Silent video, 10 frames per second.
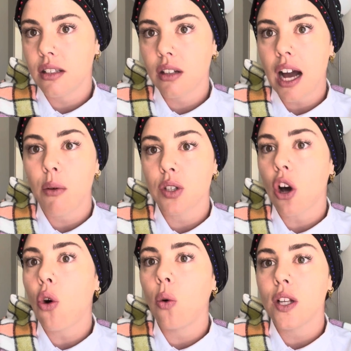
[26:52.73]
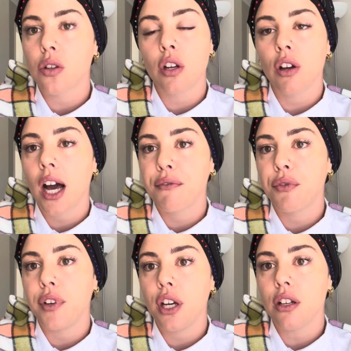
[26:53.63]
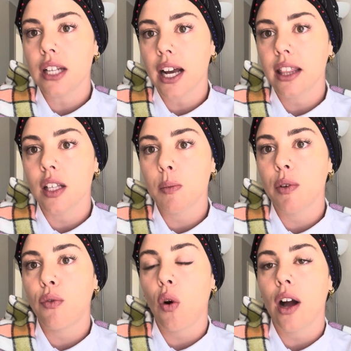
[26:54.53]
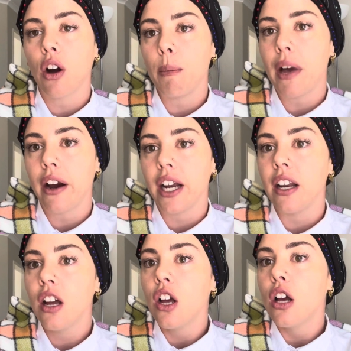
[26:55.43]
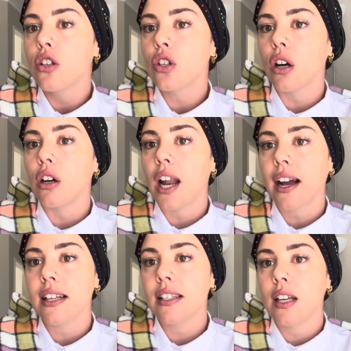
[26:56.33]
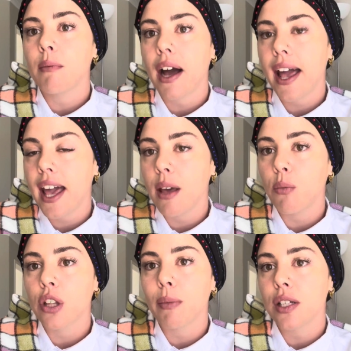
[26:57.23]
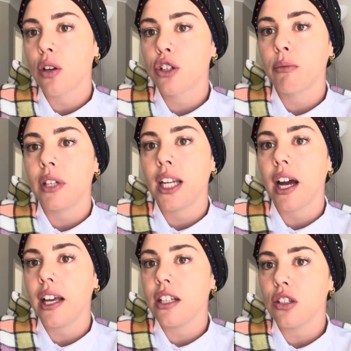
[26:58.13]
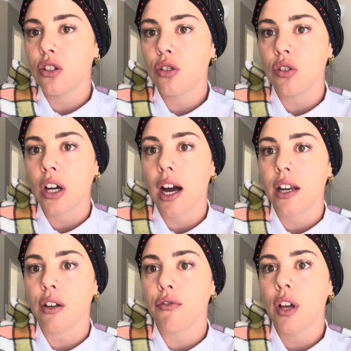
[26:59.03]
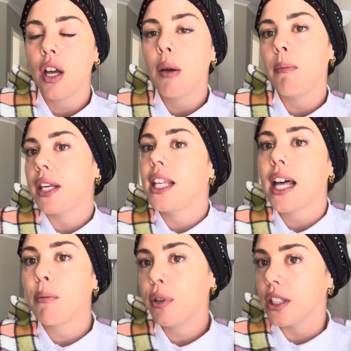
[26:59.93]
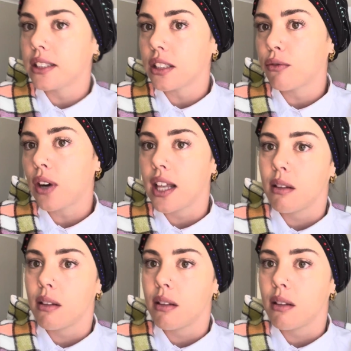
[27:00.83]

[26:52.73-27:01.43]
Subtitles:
I was always on the lookout for videos like this before I got married. So like I said, my aim with my social media is to kind of be that person for other